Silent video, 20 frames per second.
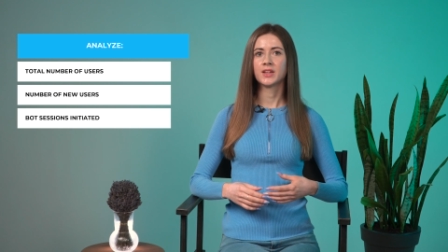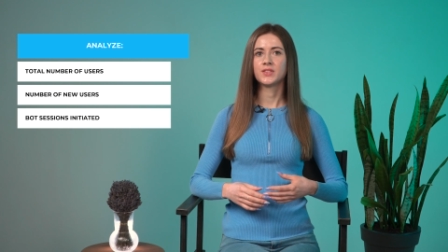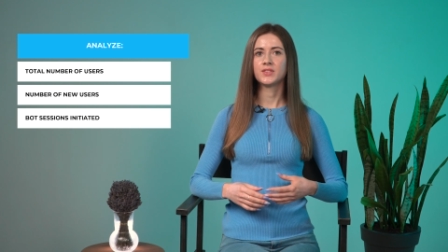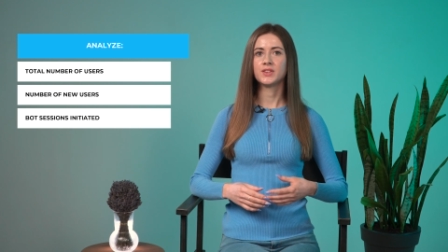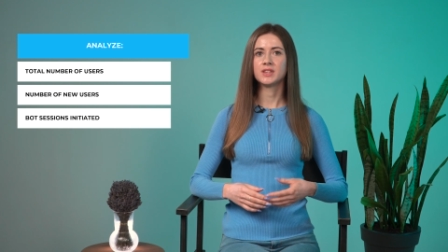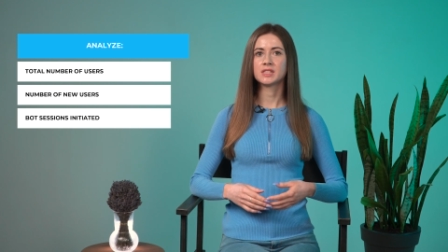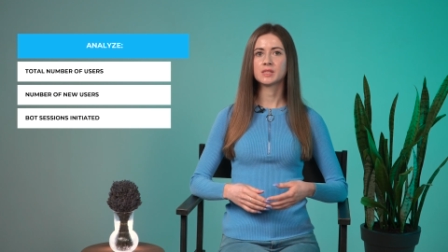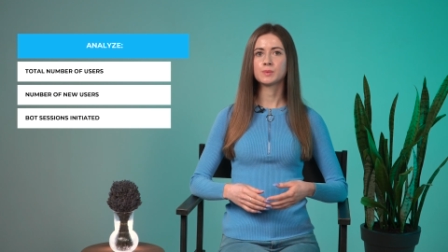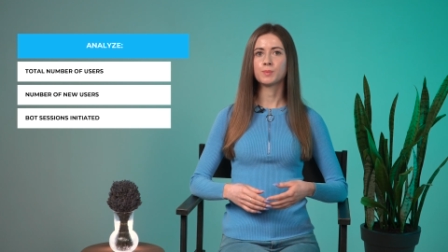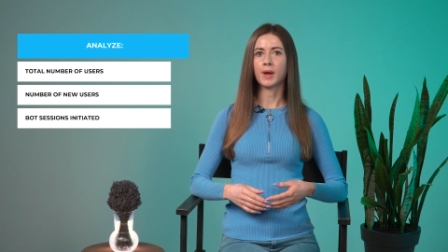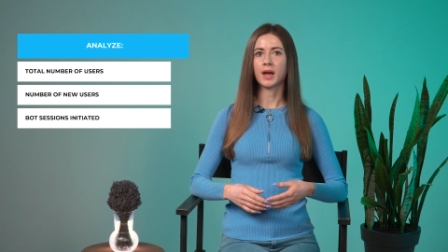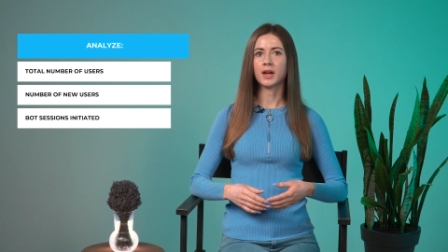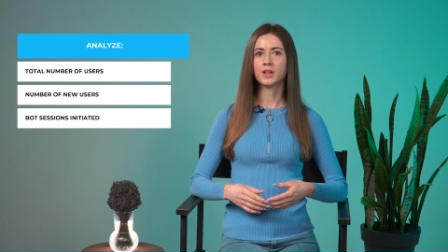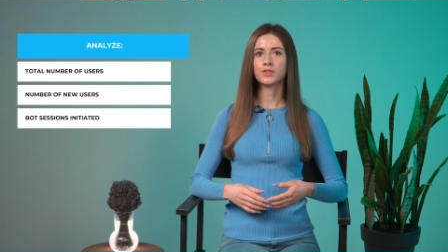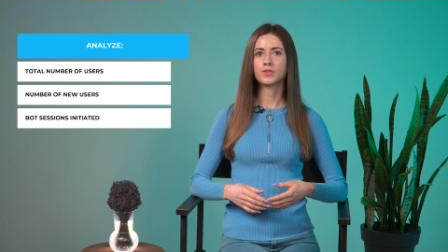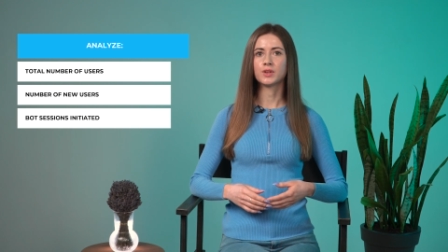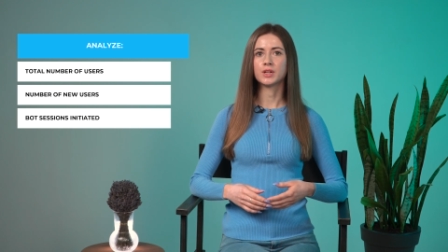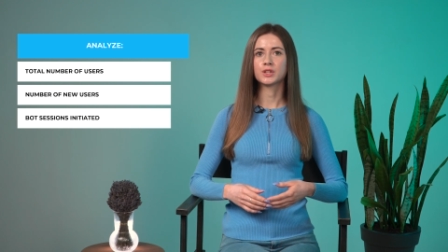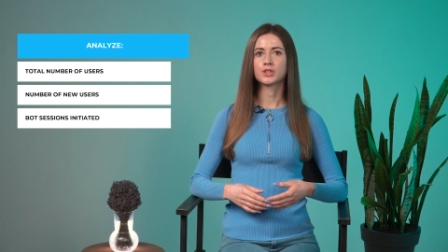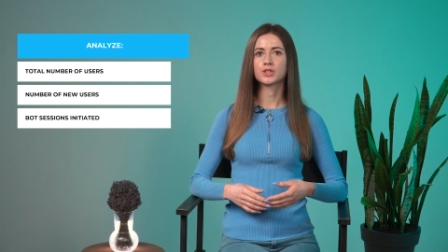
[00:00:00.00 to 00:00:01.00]
This
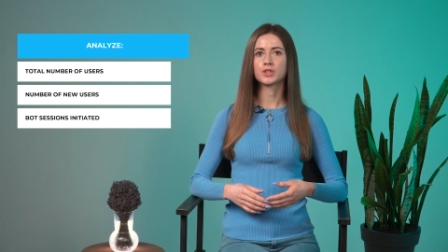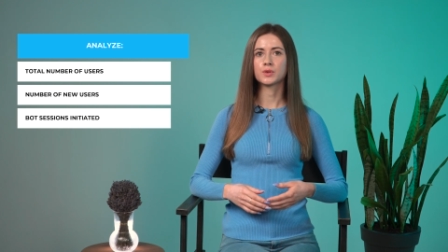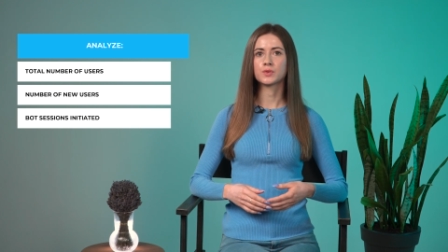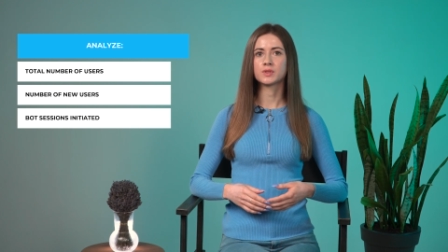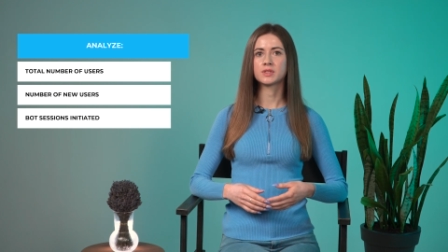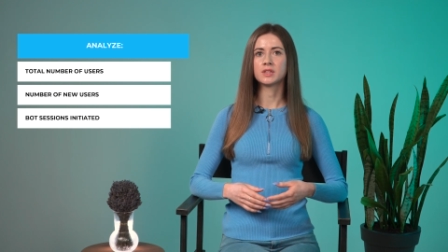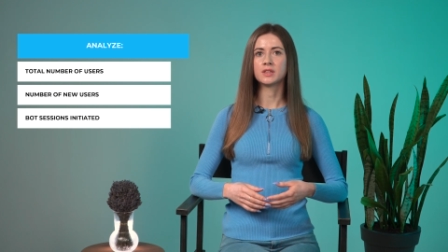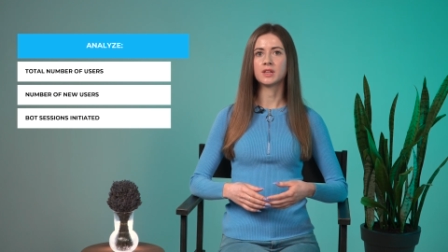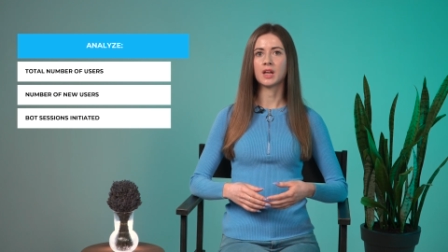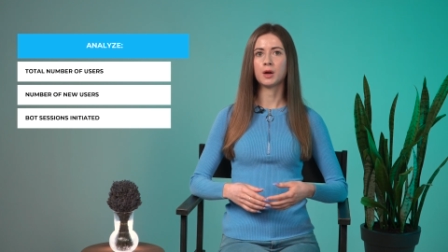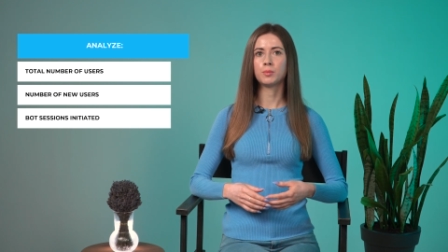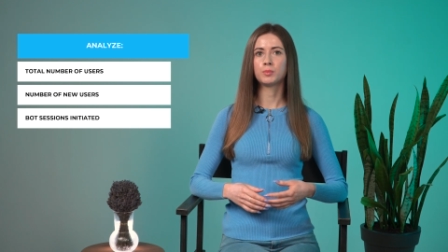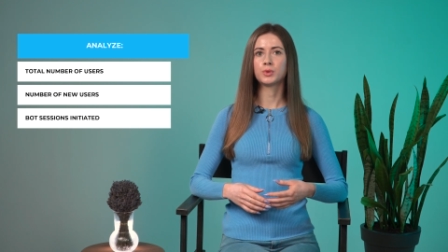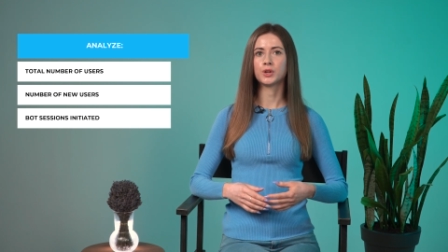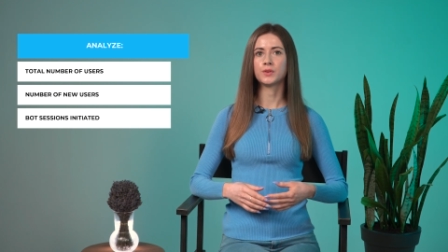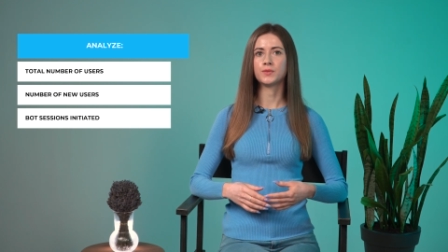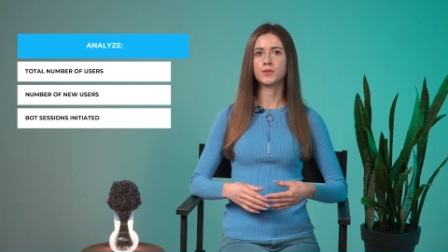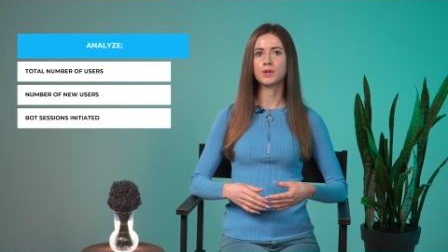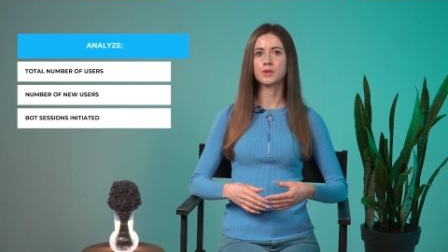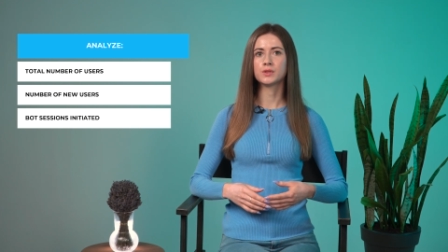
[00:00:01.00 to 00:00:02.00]
metric shows the
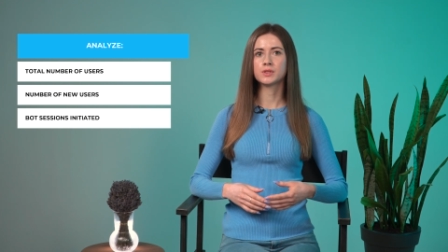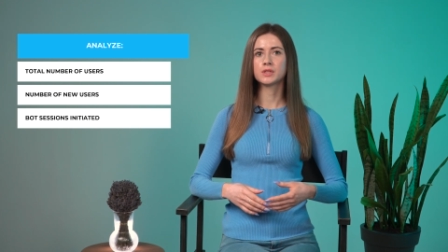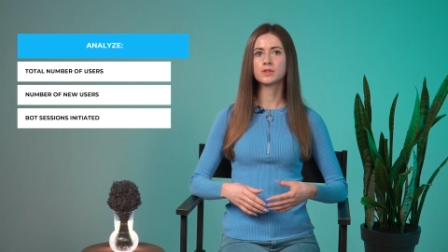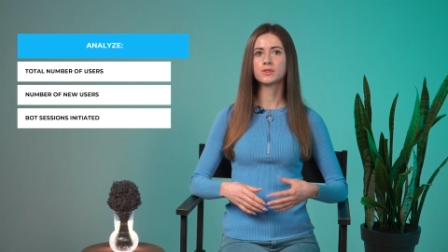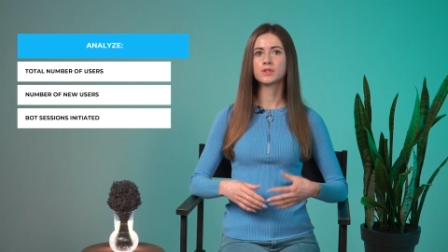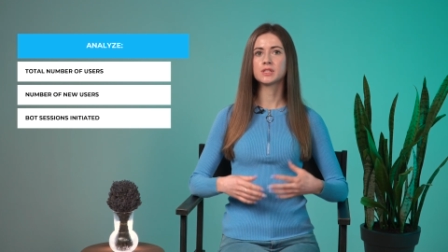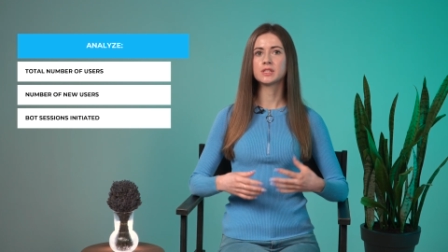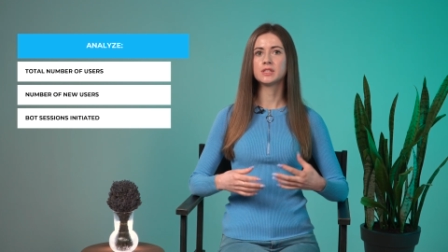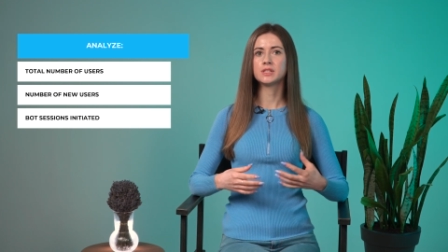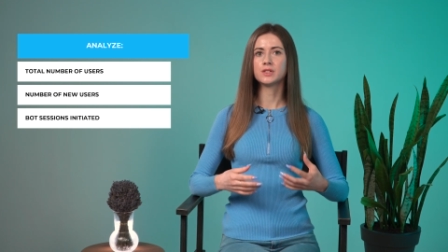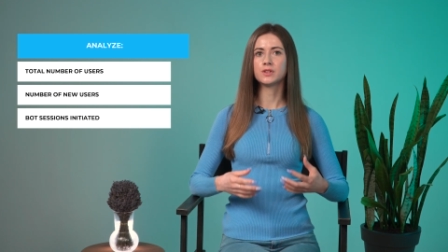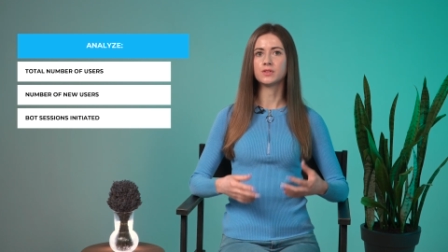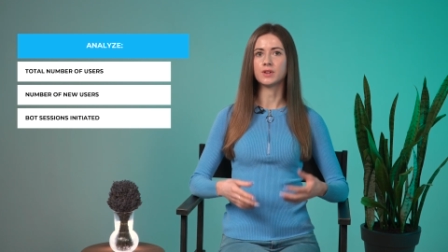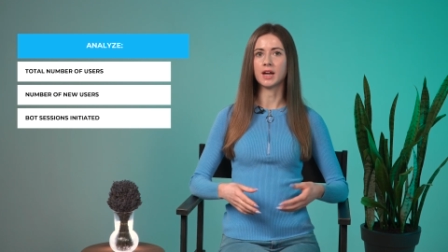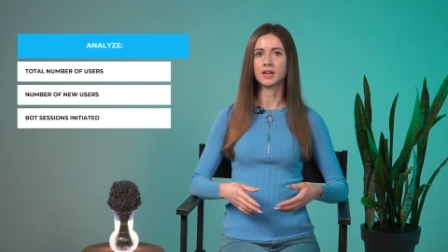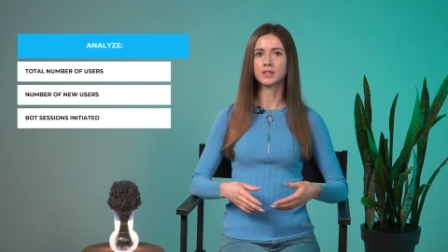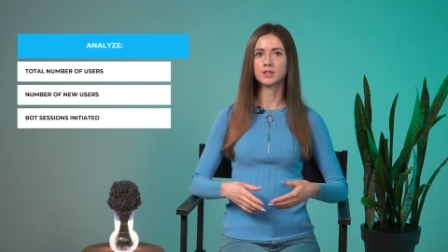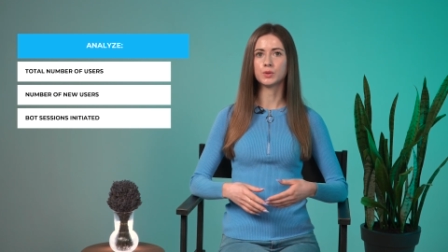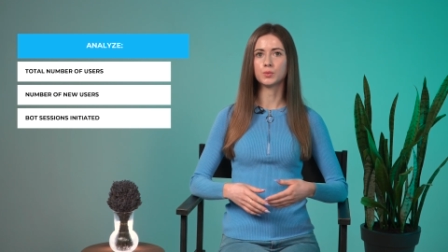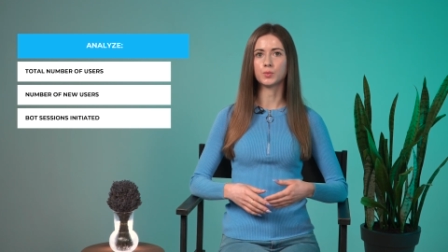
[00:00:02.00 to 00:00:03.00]
number of users
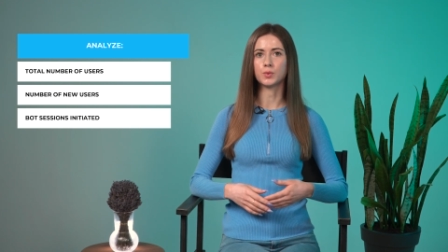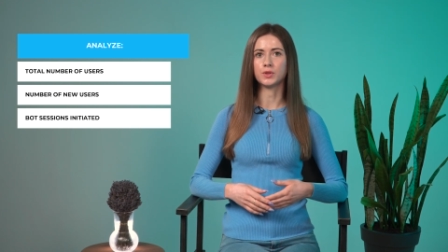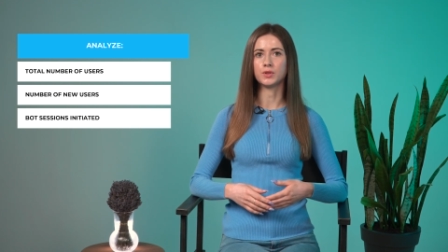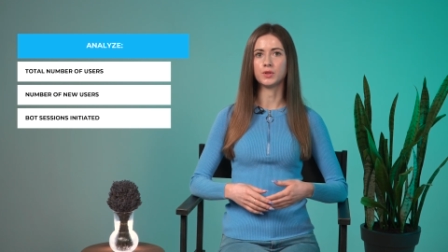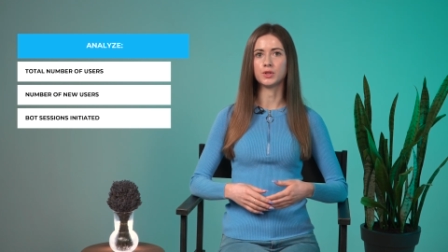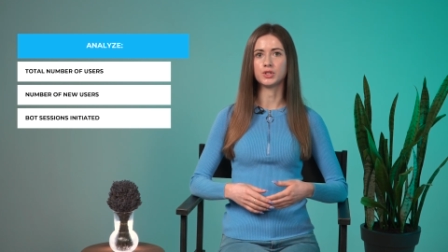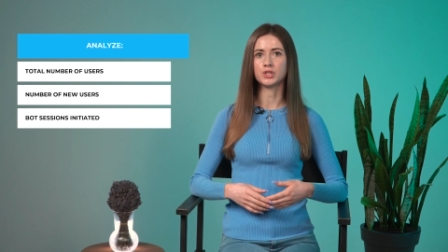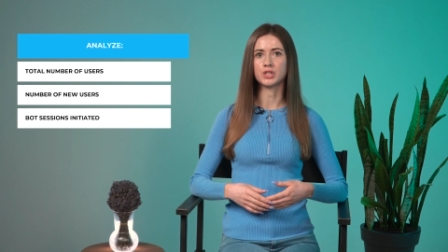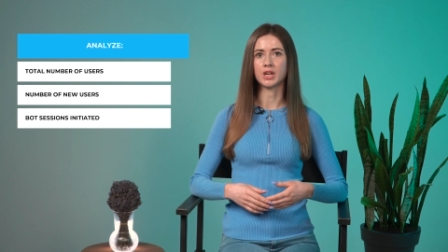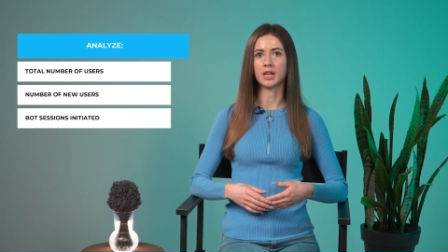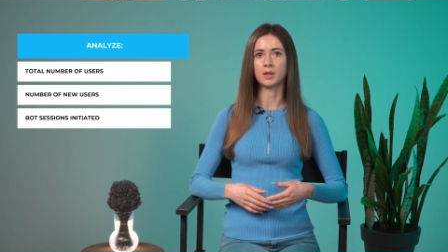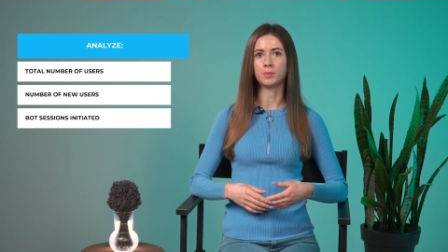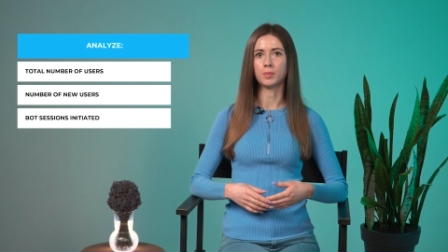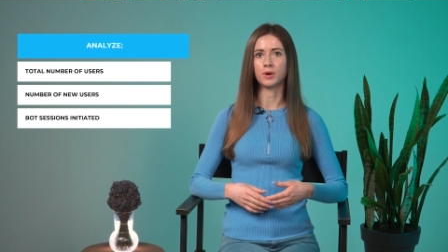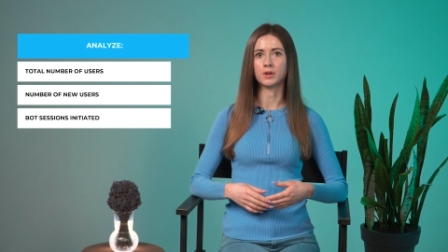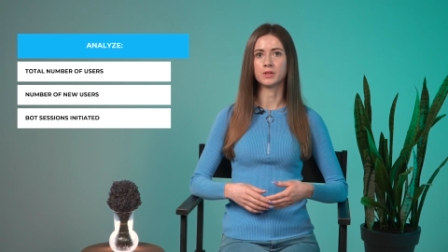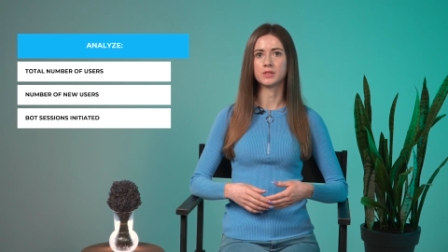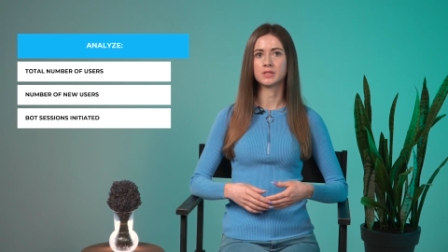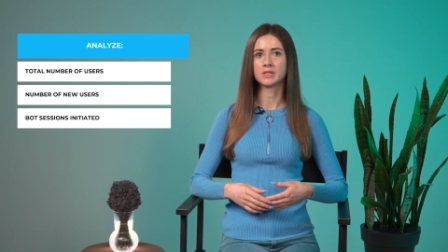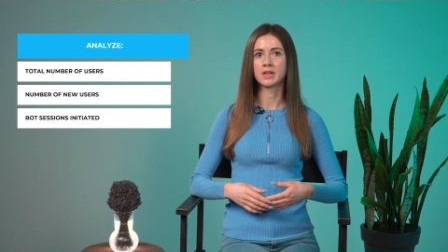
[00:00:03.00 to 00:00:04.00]
interacting with your
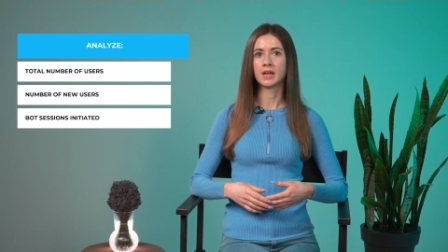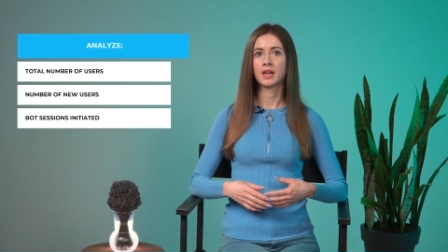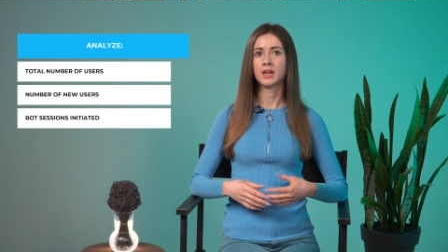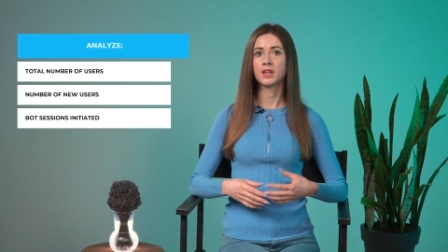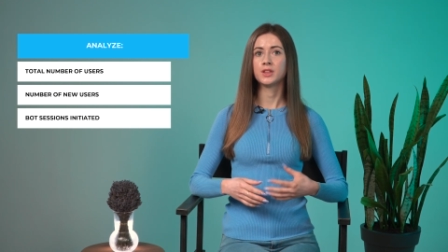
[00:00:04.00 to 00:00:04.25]
chatbot.